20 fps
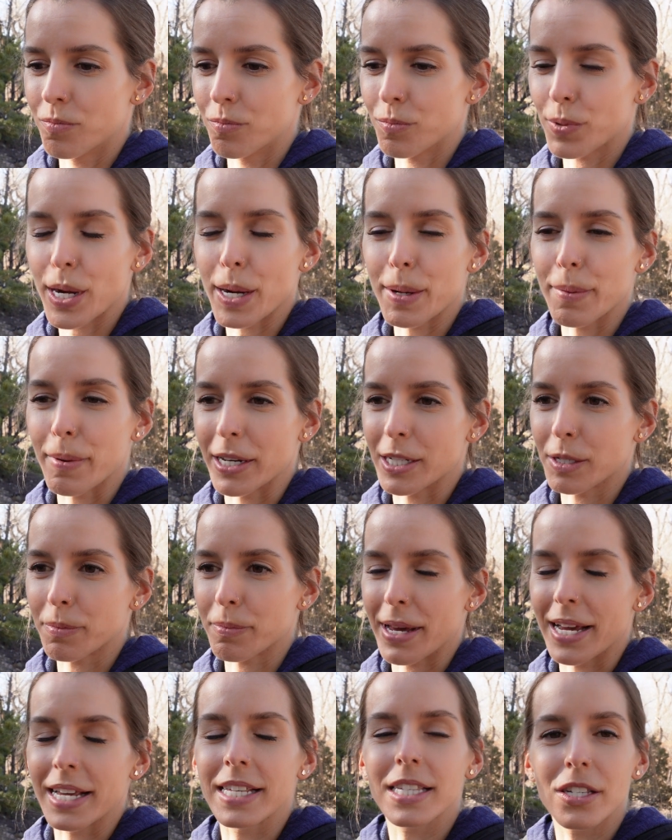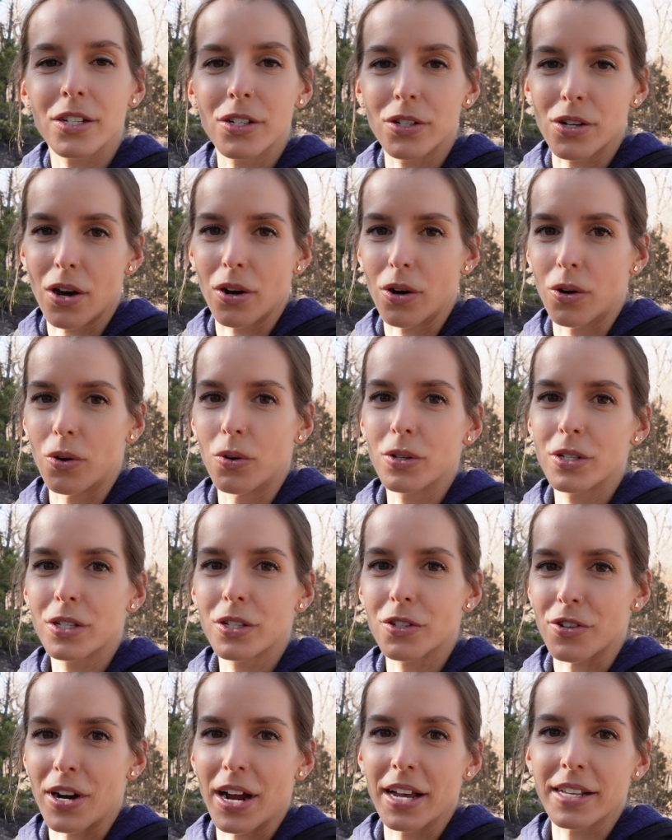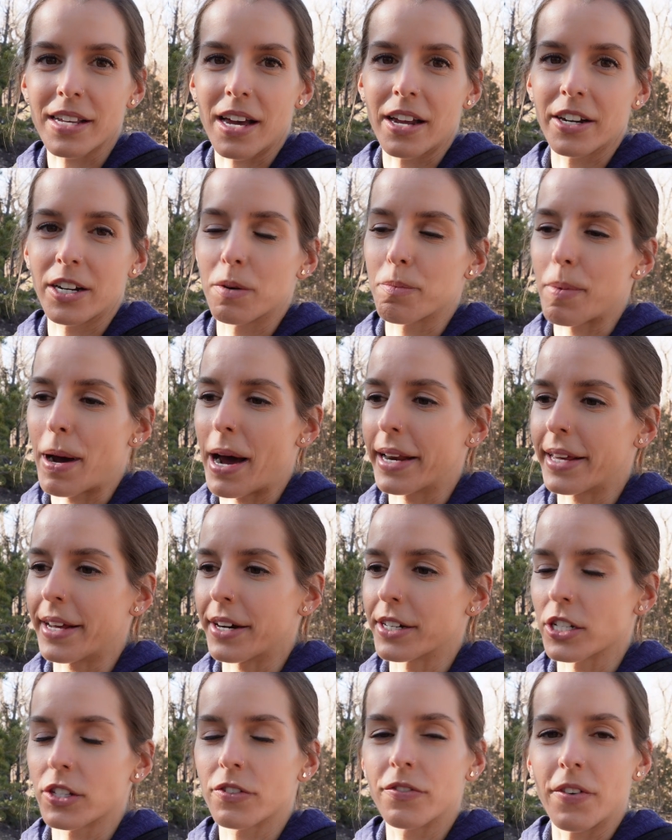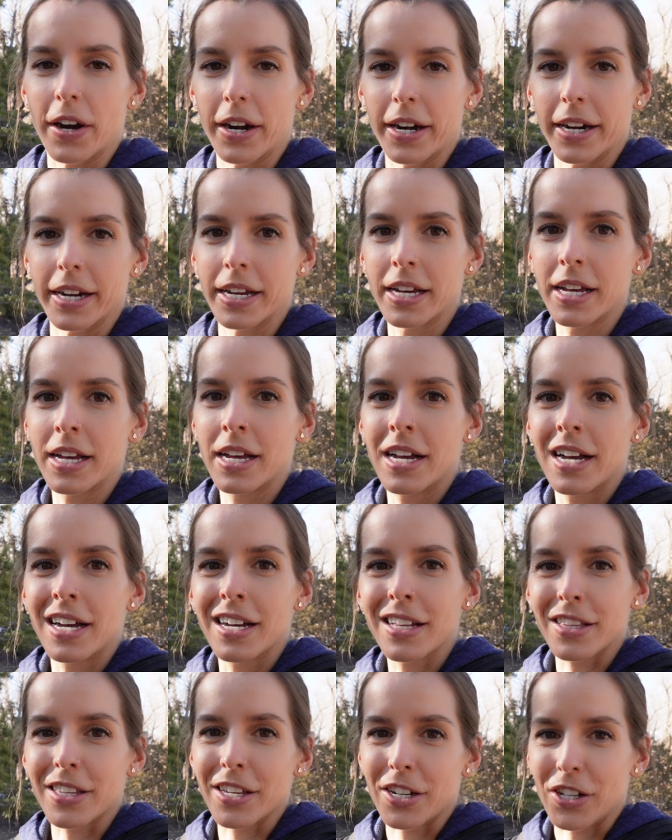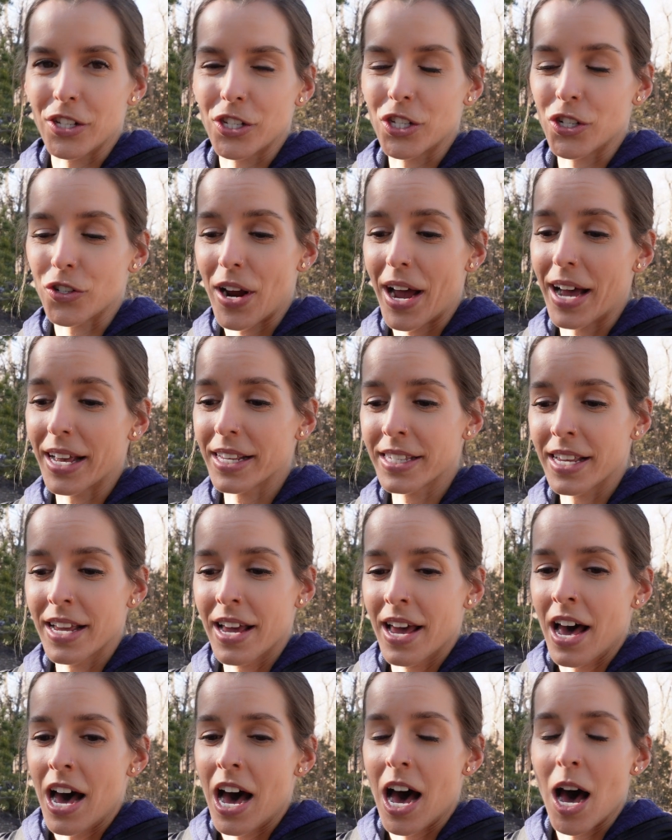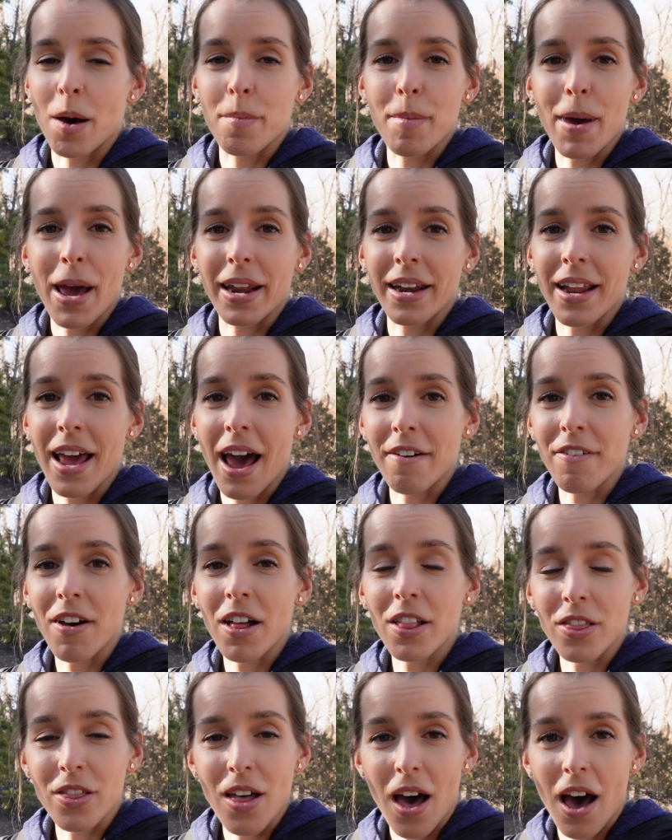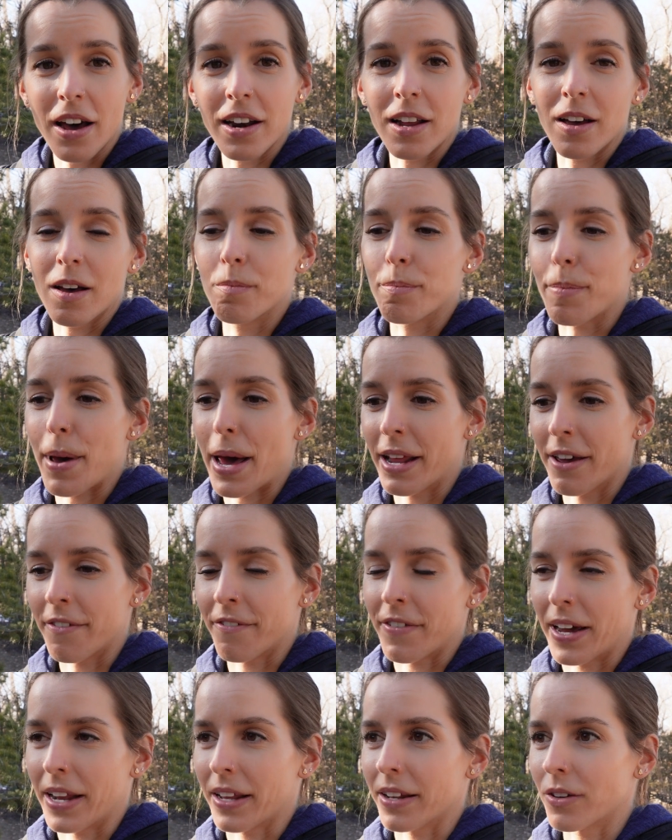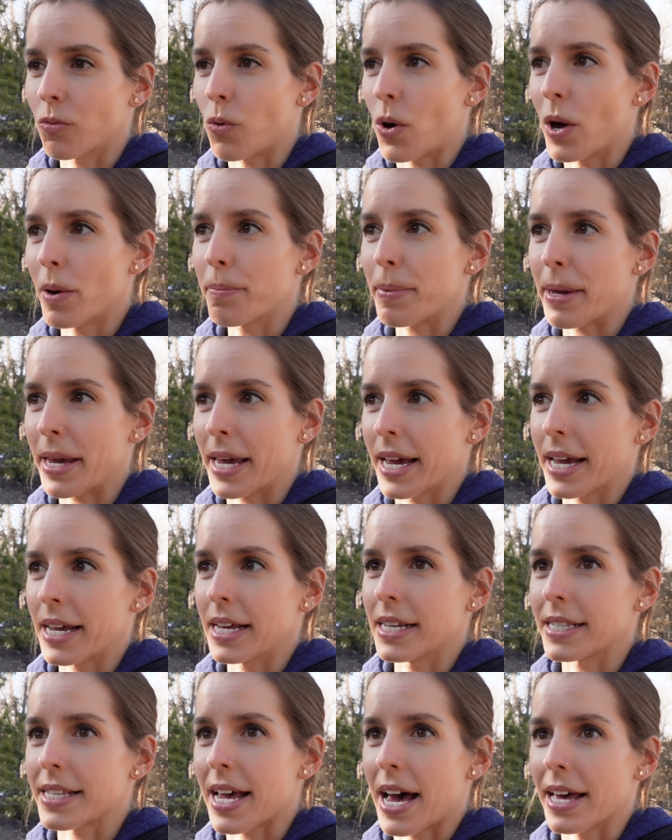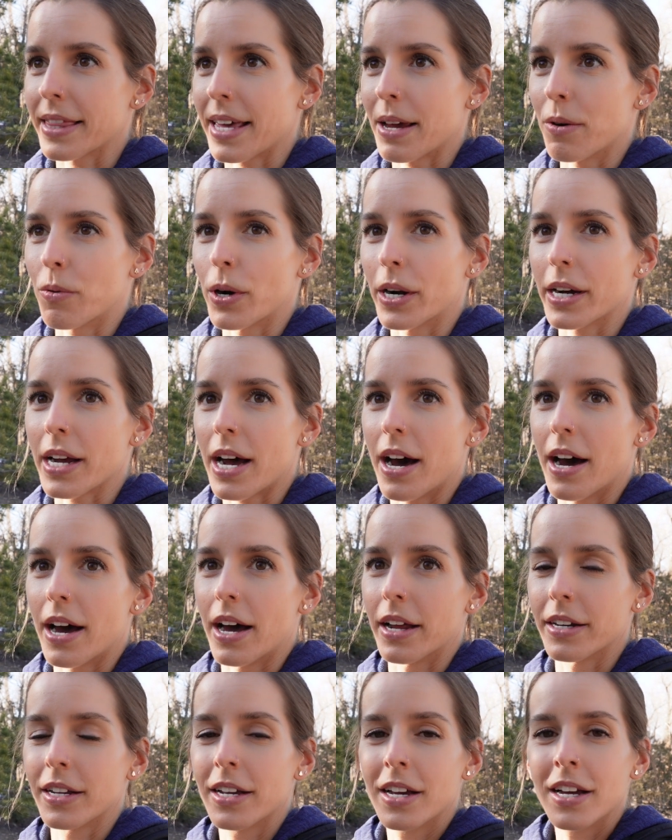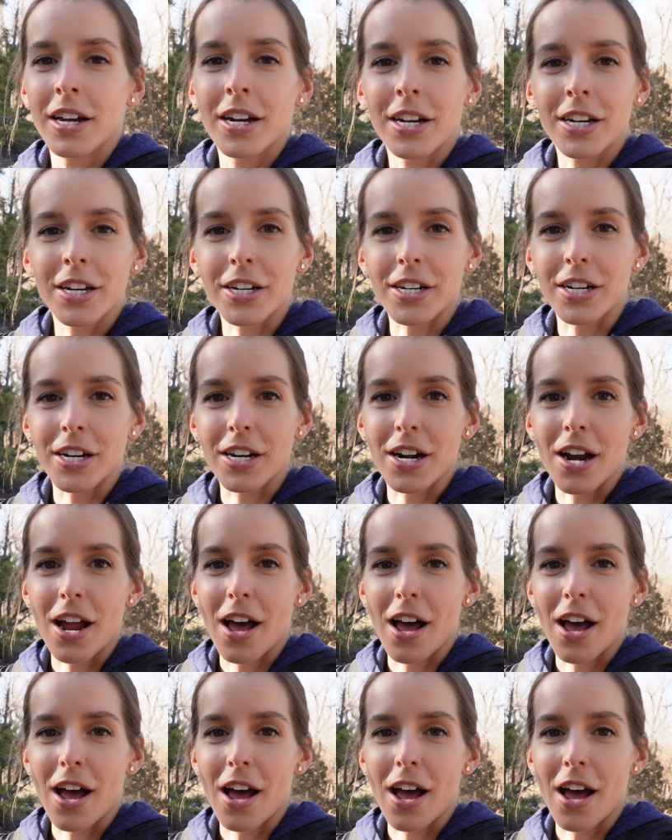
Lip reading: pretty much place no stress on your body or just very little stress and have a lot of benefit. One being is that they work on your